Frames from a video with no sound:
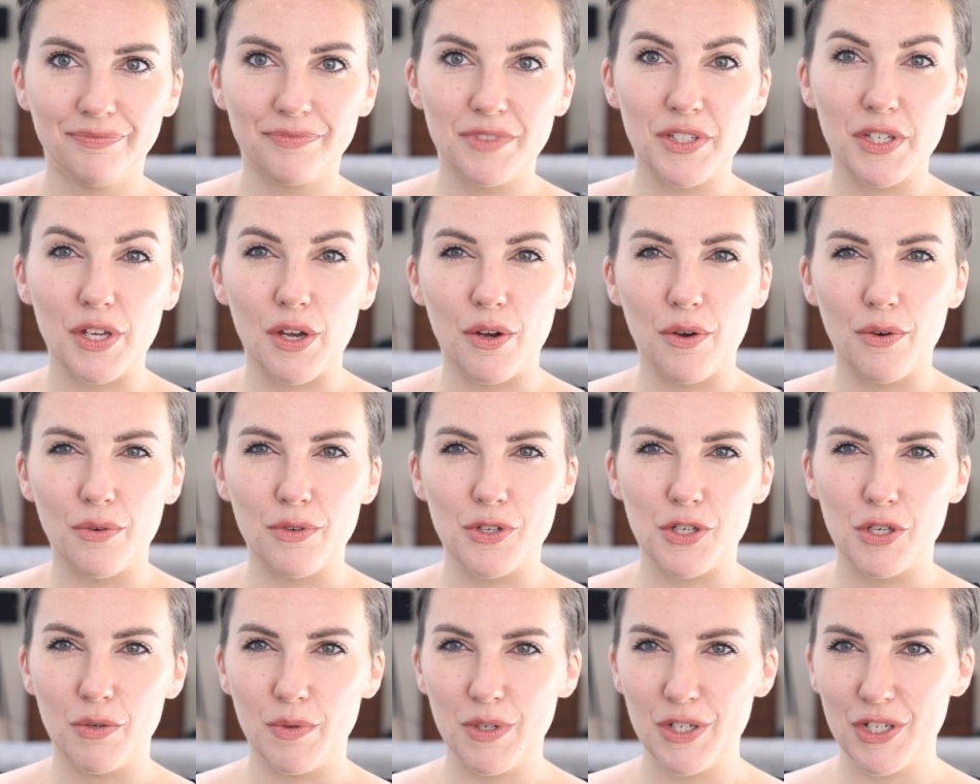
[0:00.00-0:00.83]
So
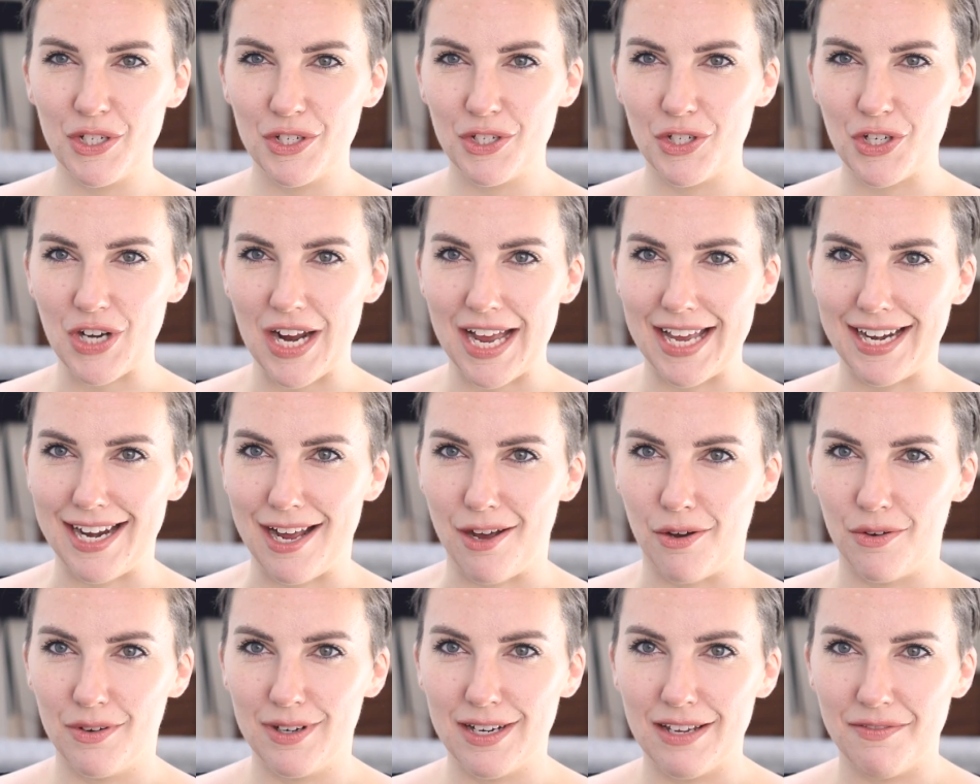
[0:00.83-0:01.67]
should we just try it
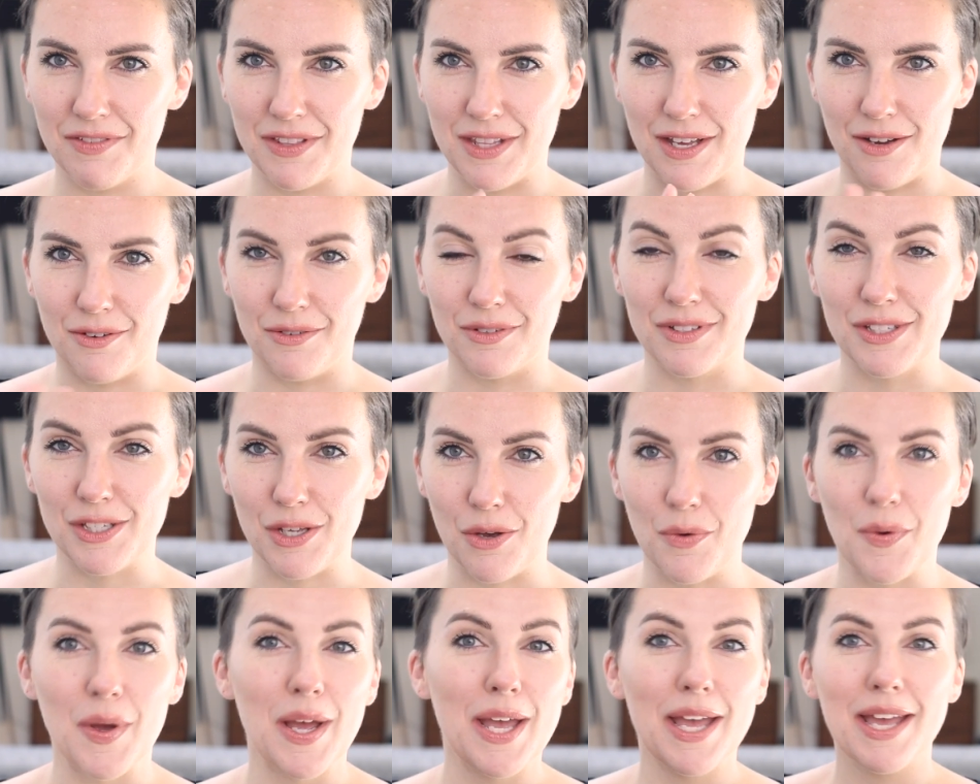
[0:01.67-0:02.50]
out? Even though,
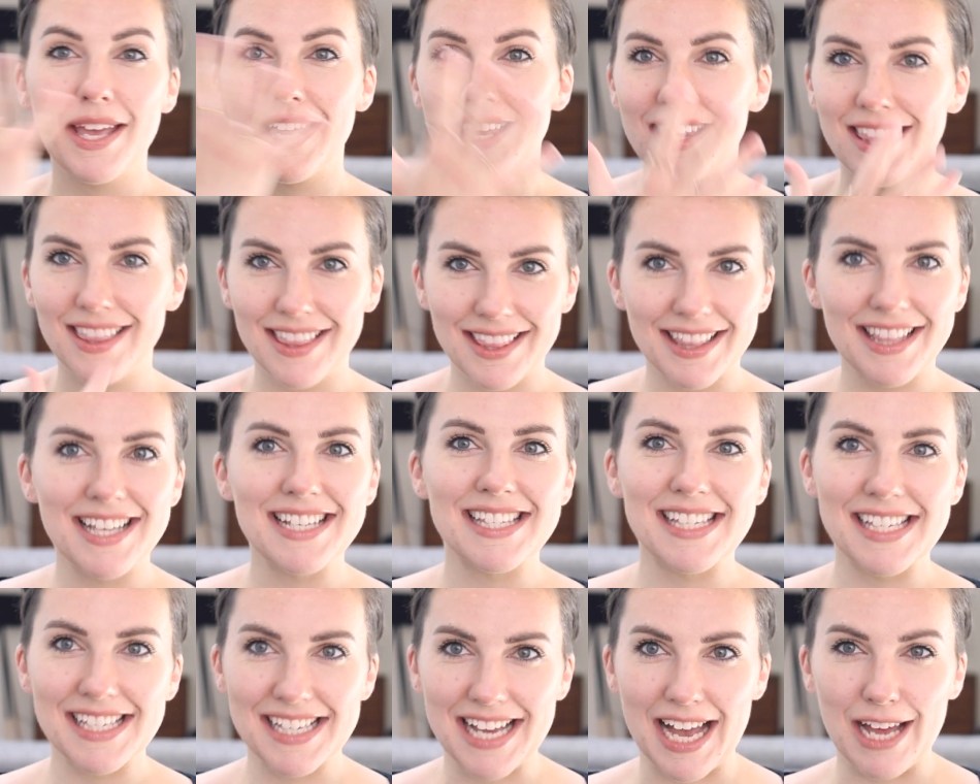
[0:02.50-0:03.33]
so
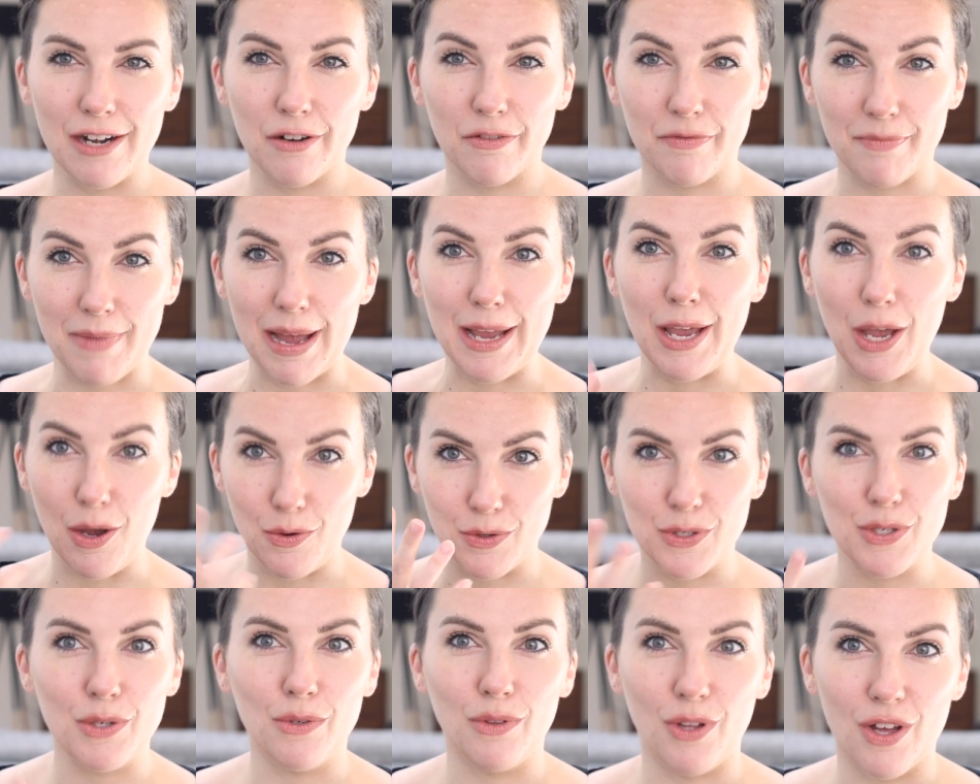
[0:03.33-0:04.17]
this is kind of my
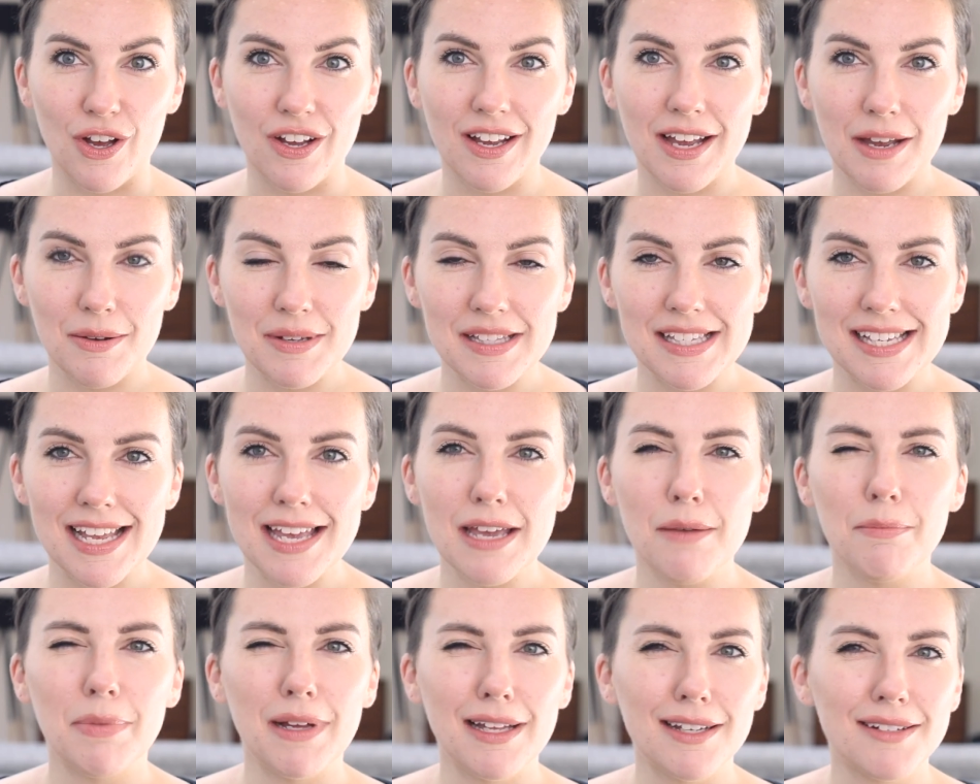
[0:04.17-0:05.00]
go-to look, I would
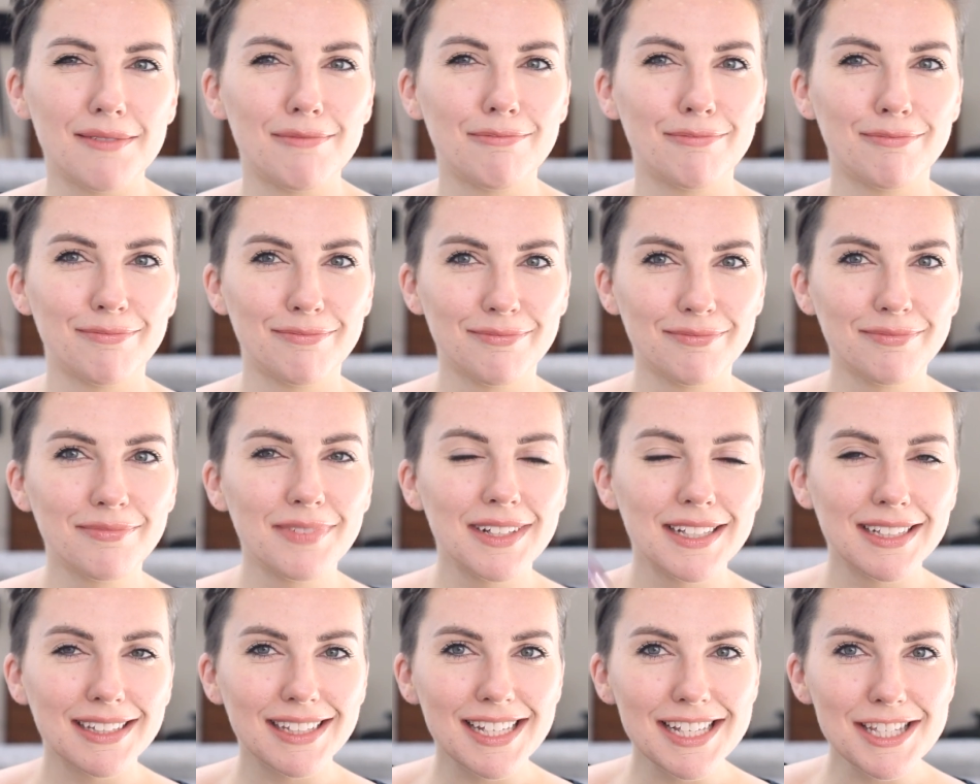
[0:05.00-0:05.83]
say, but
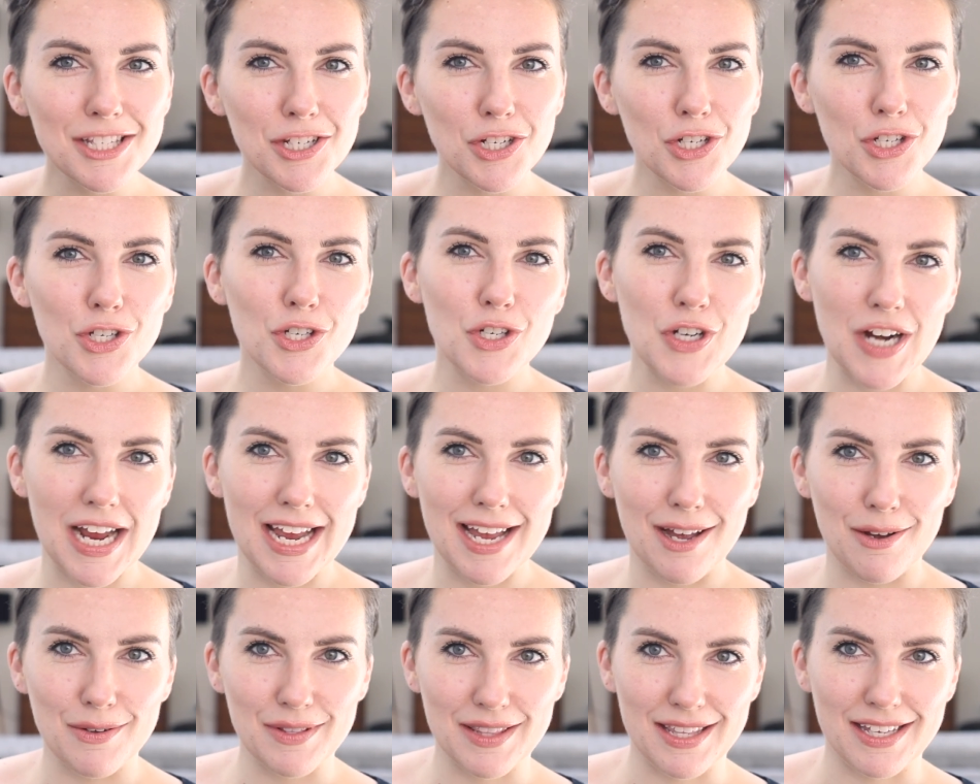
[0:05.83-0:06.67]
let's just
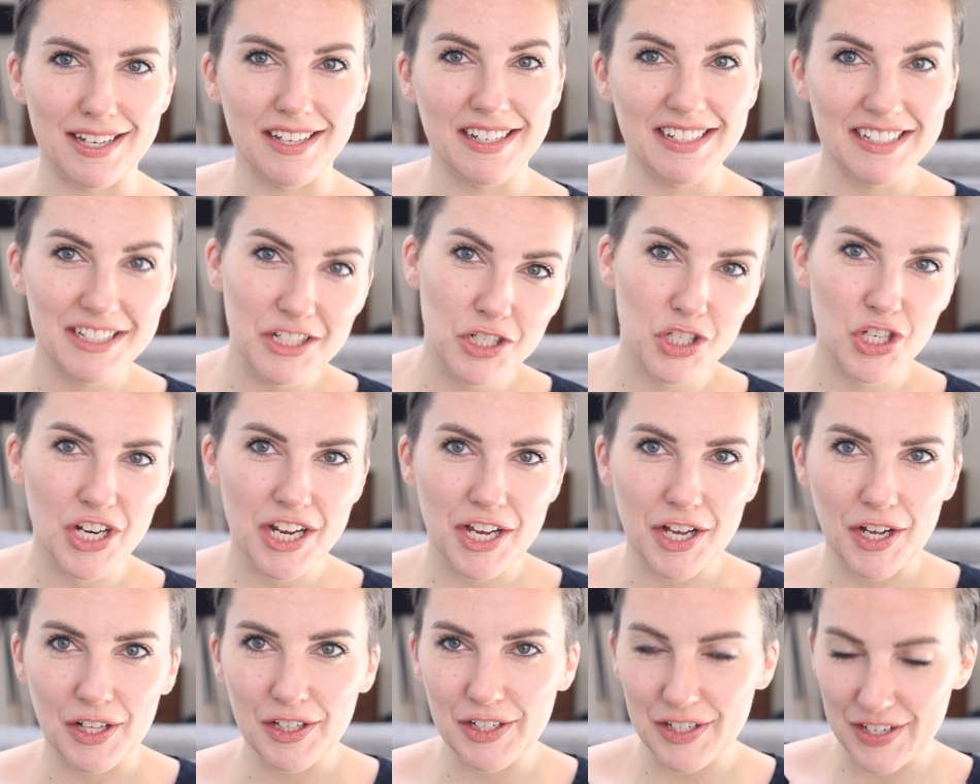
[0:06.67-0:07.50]
try out the
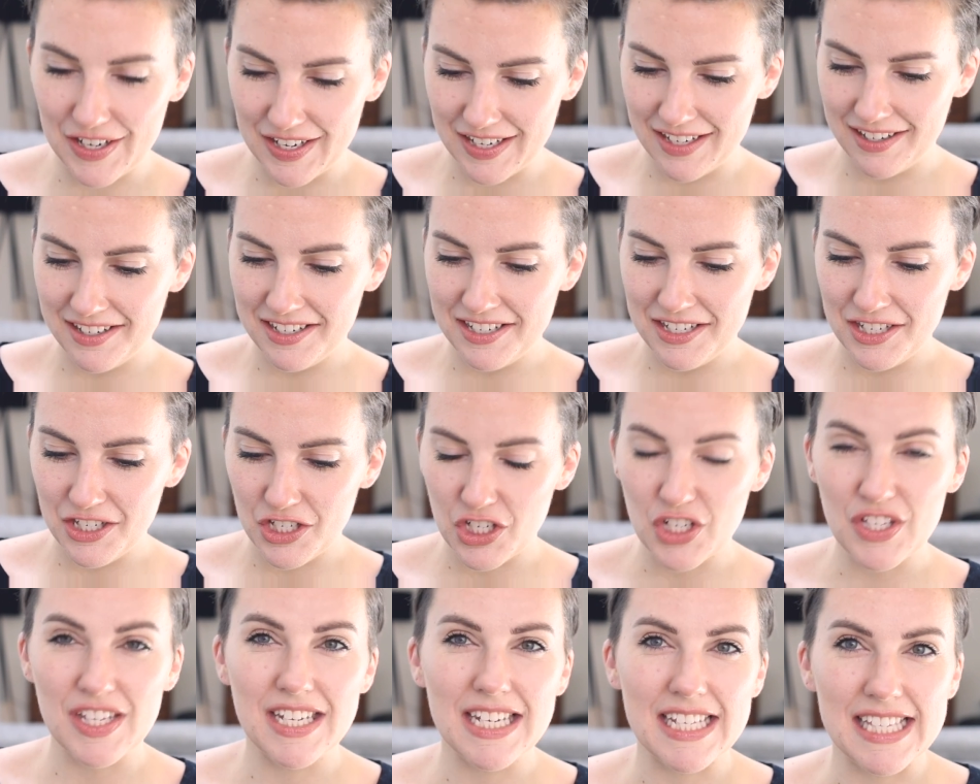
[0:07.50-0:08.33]
cheek color
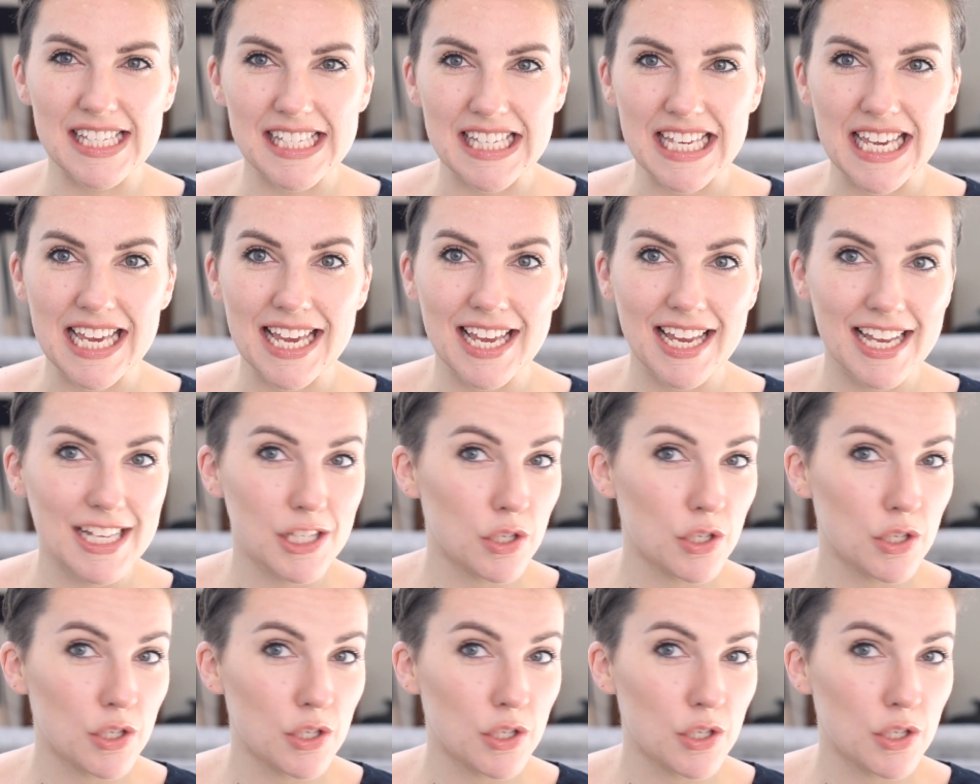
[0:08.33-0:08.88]
just to see.